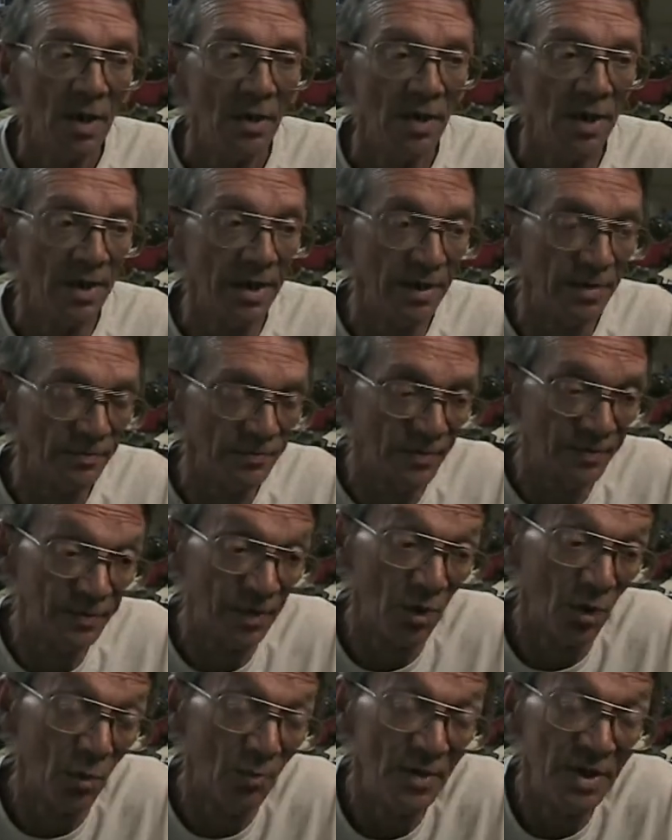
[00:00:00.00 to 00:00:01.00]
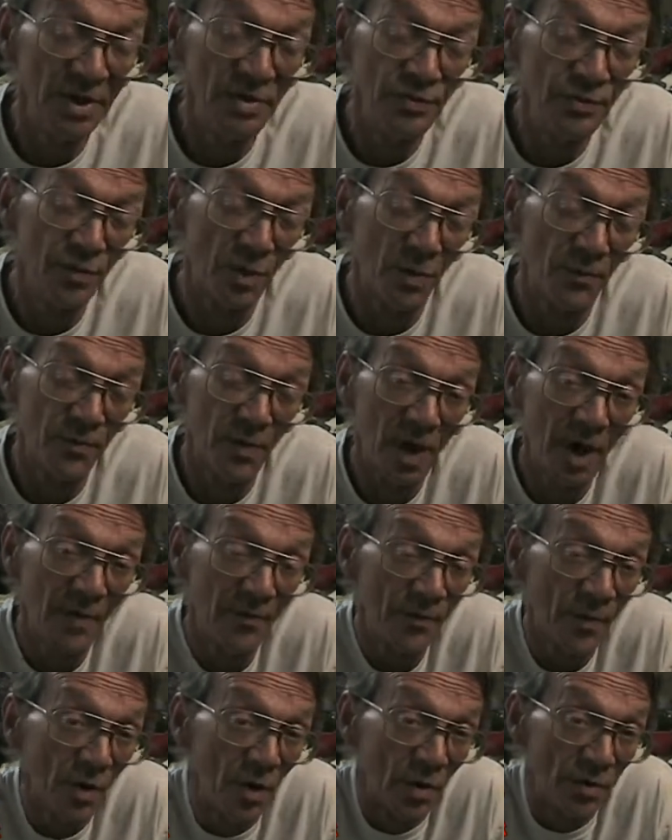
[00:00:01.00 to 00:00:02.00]
They tell me shelf
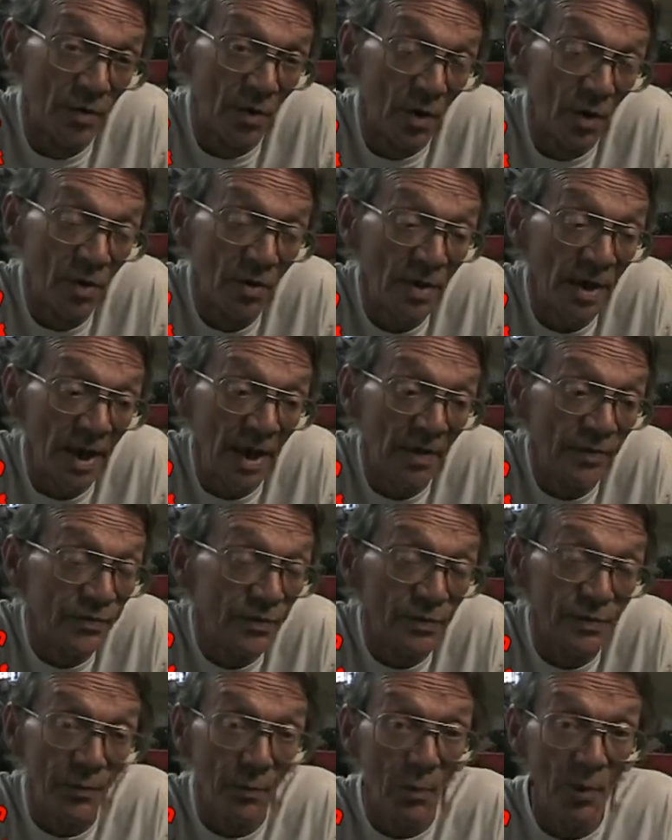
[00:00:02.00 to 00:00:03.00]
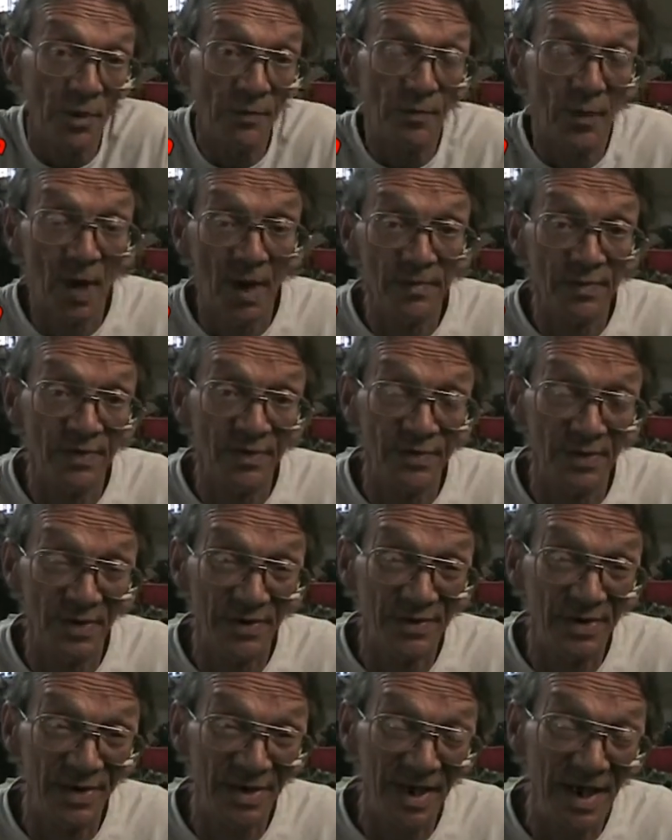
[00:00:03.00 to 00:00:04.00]
life on our gas is 45 to
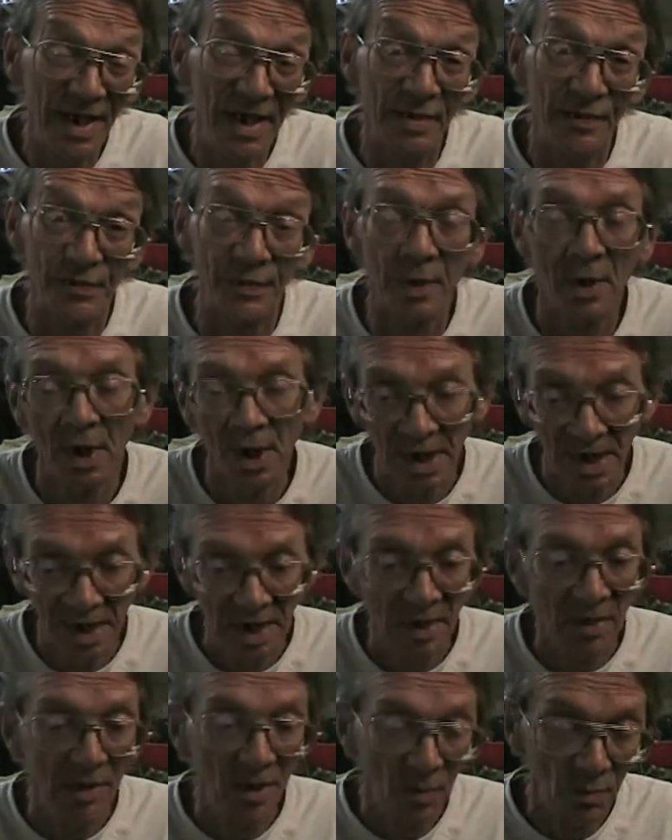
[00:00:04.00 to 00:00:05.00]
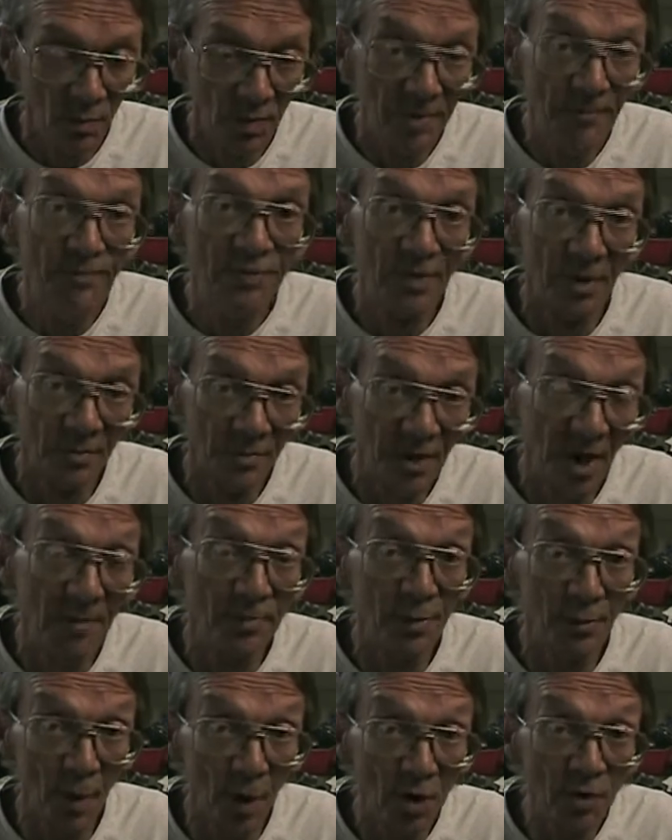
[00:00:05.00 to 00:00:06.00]
60 days. Well, we
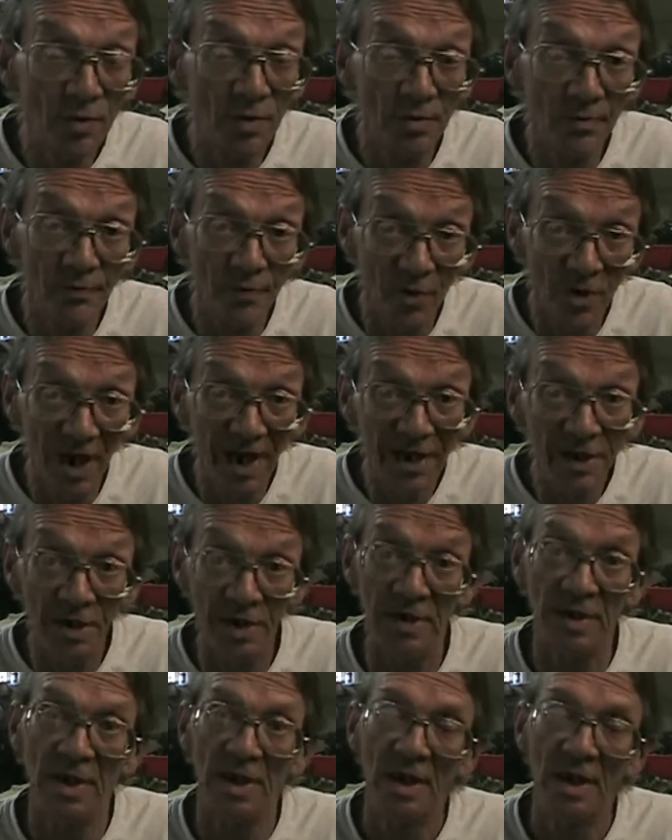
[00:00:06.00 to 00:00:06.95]
sometimes park them for 90.